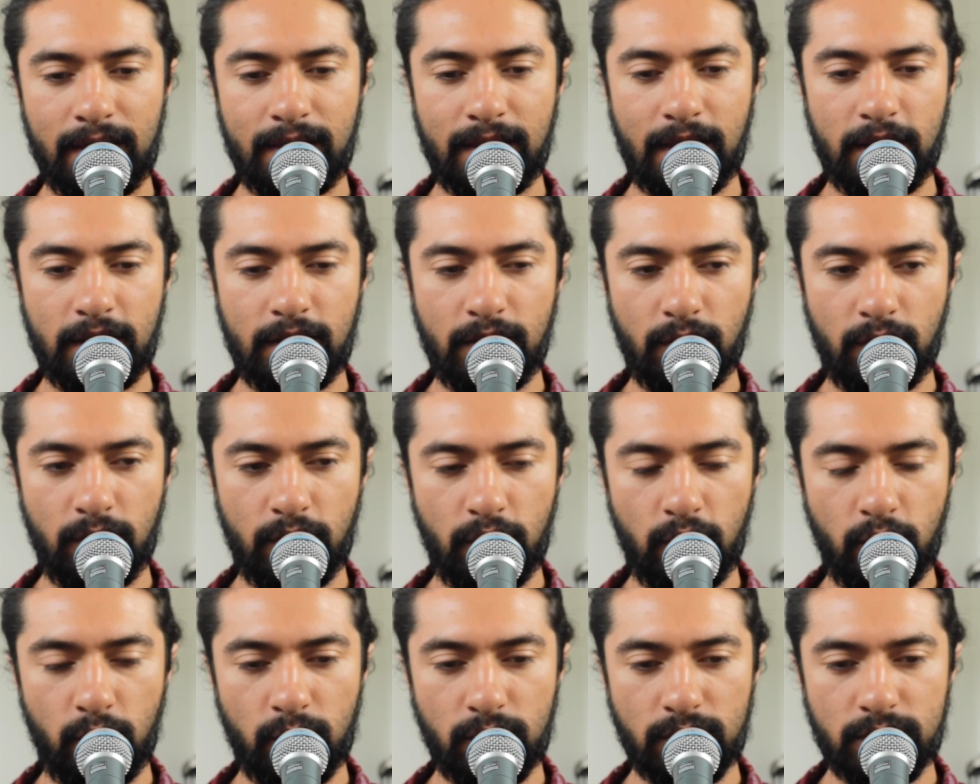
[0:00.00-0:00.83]
then
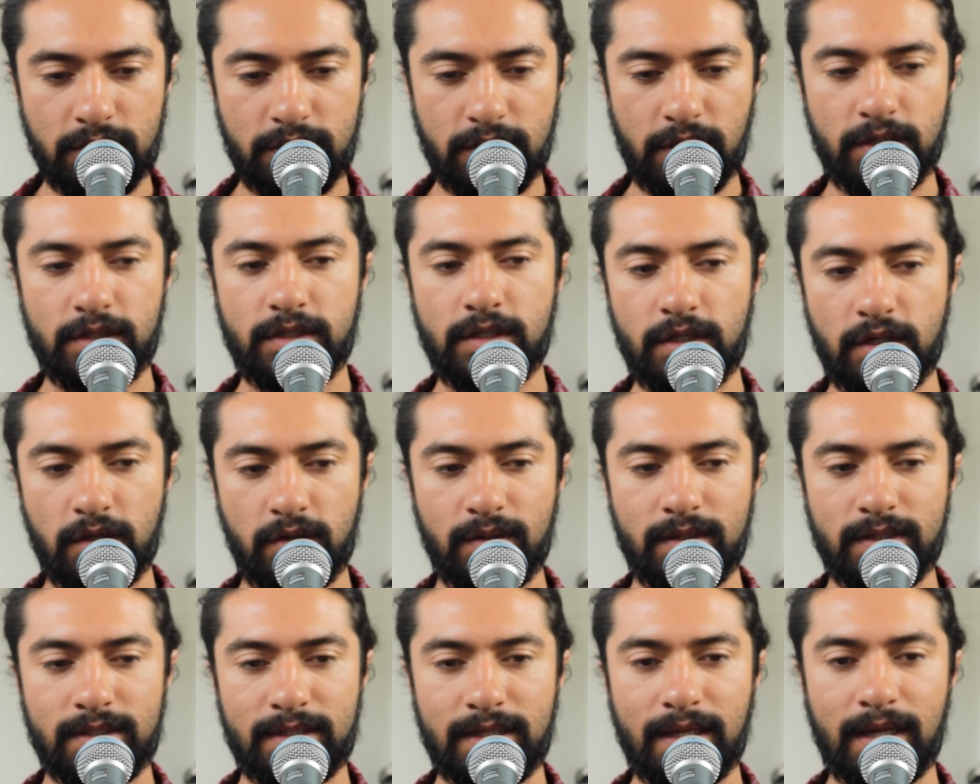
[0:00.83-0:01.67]
you will start to
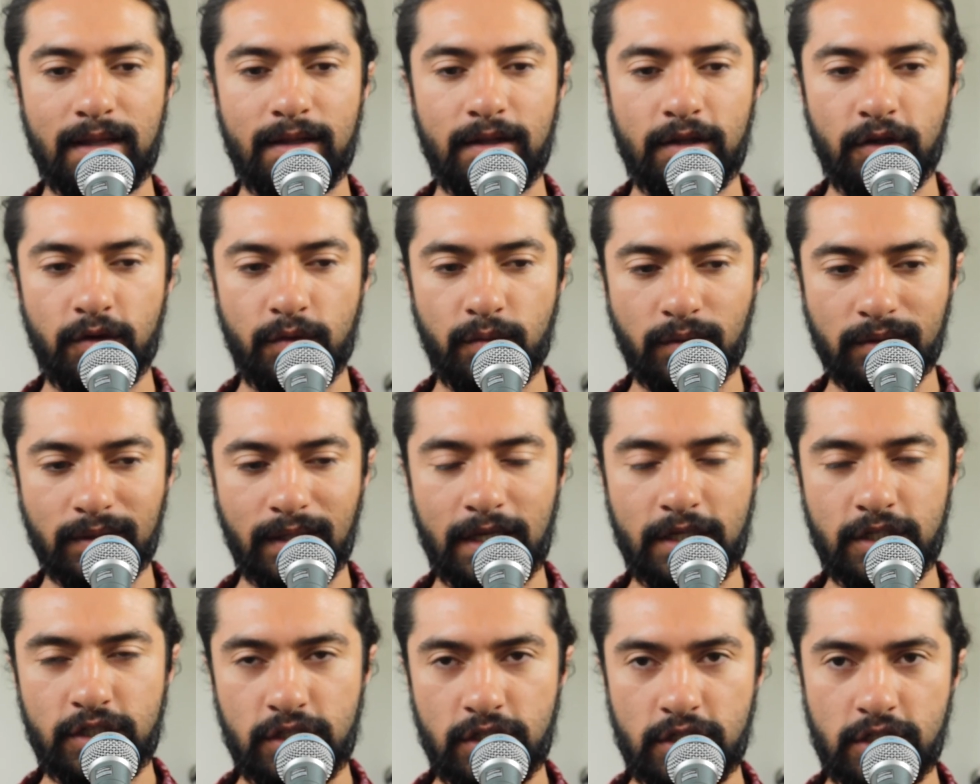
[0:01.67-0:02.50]
notice that your
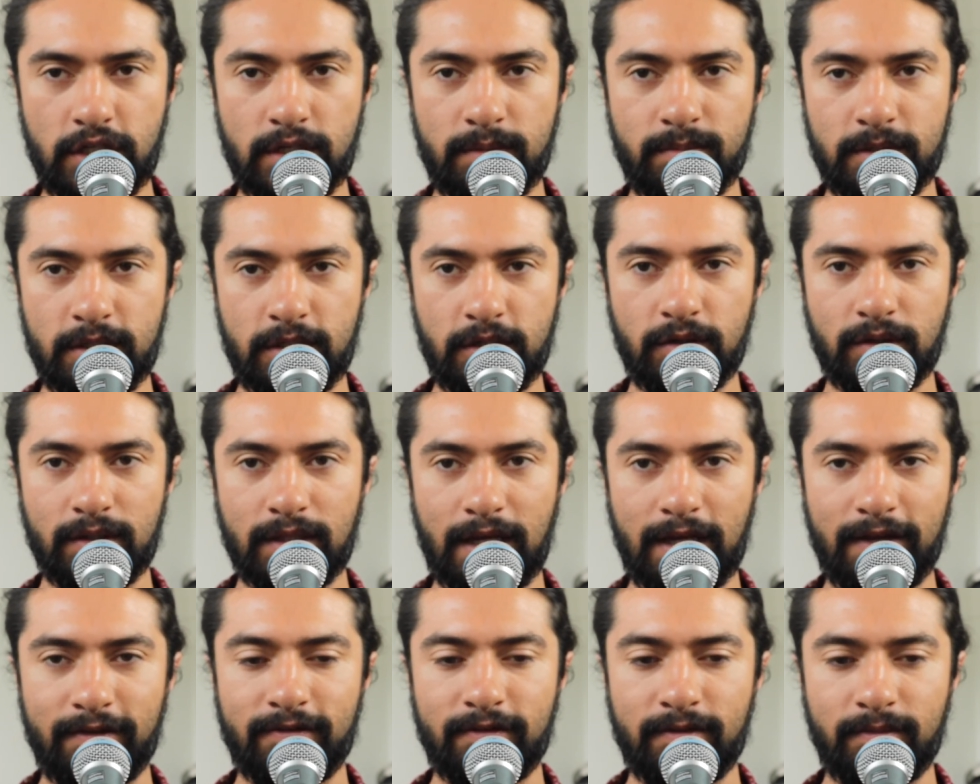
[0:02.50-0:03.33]
relationships in your
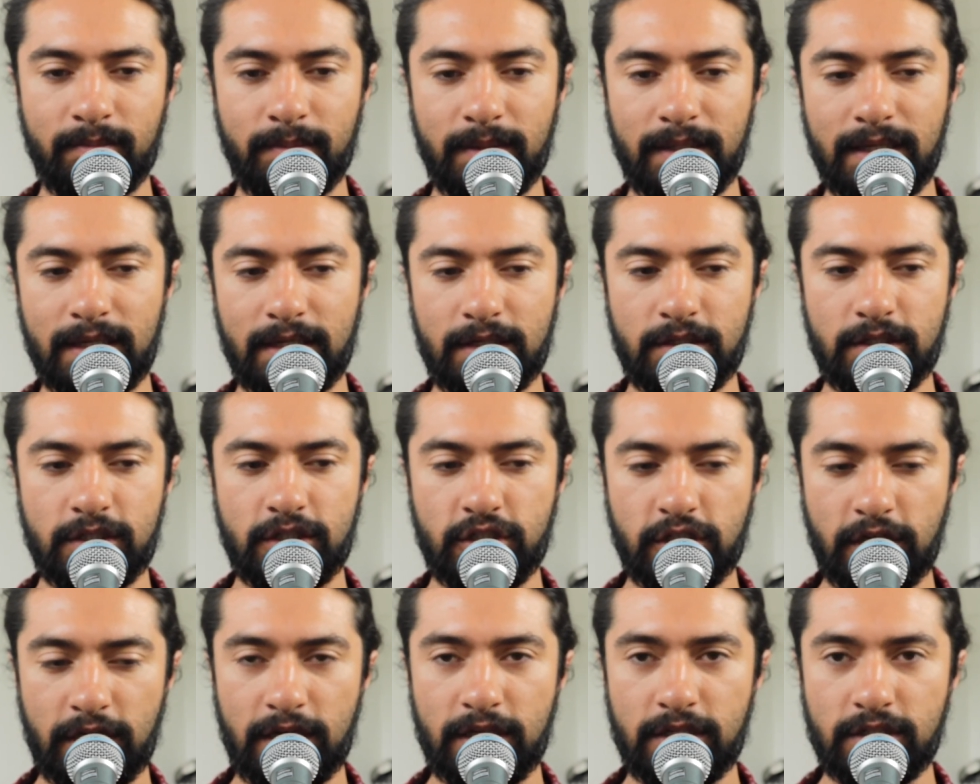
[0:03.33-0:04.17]
life begin to
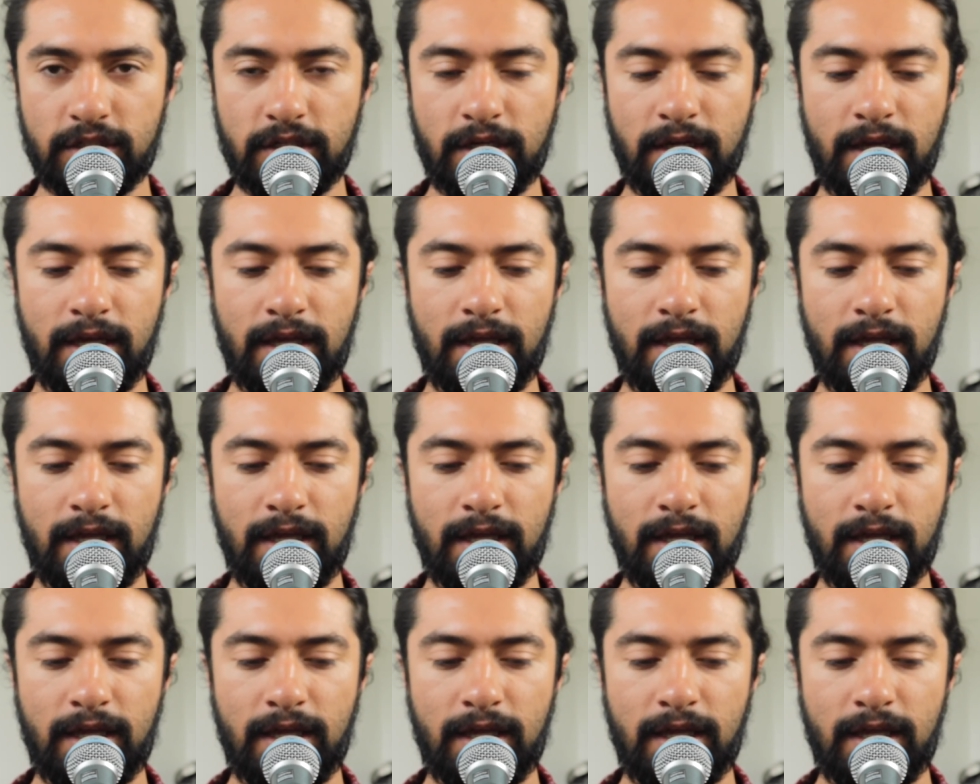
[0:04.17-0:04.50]
change